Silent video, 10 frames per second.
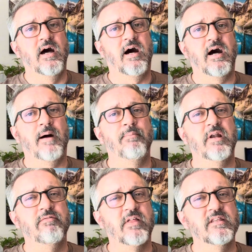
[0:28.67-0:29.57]
But
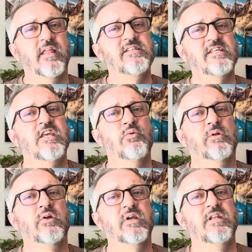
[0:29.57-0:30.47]
if let's say you were
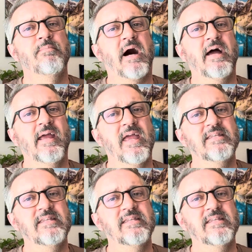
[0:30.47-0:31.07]
looking to buy a